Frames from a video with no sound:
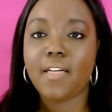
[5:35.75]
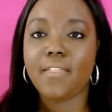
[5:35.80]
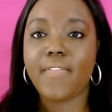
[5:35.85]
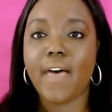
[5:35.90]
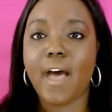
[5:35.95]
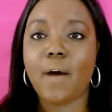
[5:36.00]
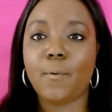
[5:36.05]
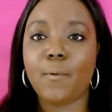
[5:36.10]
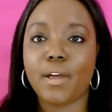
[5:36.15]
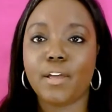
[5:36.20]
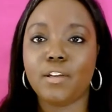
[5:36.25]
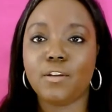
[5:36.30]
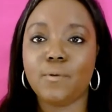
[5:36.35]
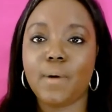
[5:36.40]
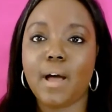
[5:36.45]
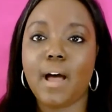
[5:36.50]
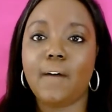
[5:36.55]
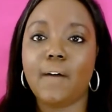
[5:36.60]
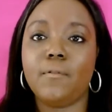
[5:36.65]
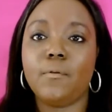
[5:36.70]
That way you
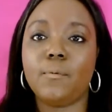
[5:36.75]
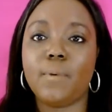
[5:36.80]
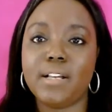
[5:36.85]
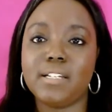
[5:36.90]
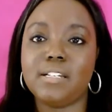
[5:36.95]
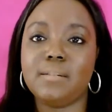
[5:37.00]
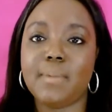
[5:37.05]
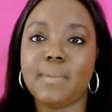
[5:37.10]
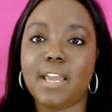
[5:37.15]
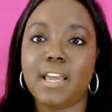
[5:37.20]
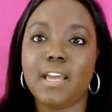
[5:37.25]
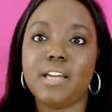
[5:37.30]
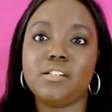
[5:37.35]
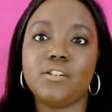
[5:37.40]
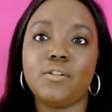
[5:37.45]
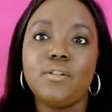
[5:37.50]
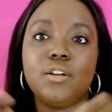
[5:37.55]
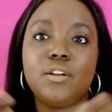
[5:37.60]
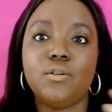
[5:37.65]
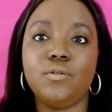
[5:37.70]
have a resume
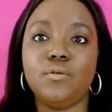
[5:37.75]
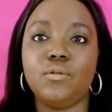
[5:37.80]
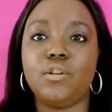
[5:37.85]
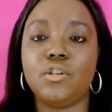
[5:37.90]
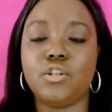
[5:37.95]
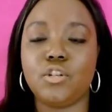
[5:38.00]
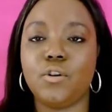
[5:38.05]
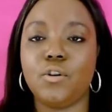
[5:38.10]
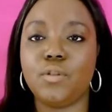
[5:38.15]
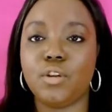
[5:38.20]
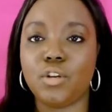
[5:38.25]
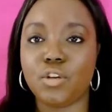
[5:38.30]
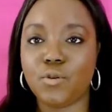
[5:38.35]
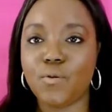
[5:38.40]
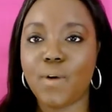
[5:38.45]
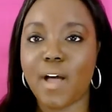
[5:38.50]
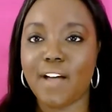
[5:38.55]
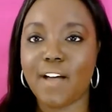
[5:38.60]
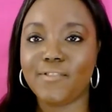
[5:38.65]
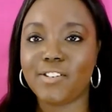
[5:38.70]
so that you can show that
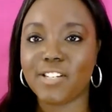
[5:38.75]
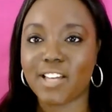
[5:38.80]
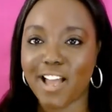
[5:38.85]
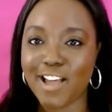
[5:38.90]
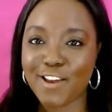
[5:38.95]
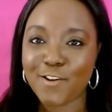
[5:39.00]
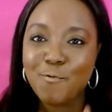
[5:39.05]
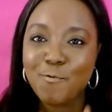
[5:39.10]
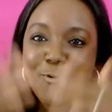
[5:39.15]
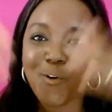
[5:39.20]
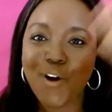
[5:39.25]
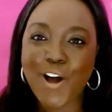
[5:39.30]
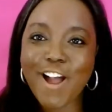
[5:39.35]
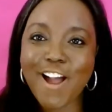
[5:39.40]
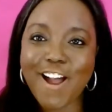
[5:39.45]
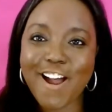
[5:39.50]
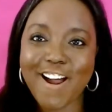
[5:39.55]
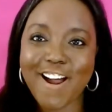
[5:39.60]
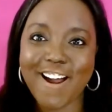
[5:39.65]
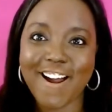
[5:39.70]
you have done
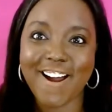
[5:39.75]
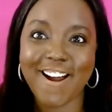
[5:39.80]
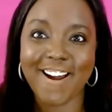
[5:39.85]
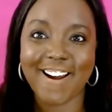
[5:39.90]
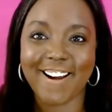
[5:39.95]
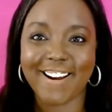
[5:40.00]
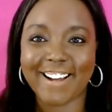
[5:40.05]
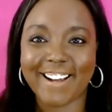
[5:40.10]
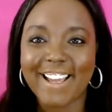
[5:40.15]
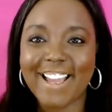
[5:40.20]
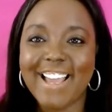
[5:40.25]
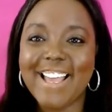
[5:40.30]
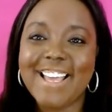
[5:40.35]
work.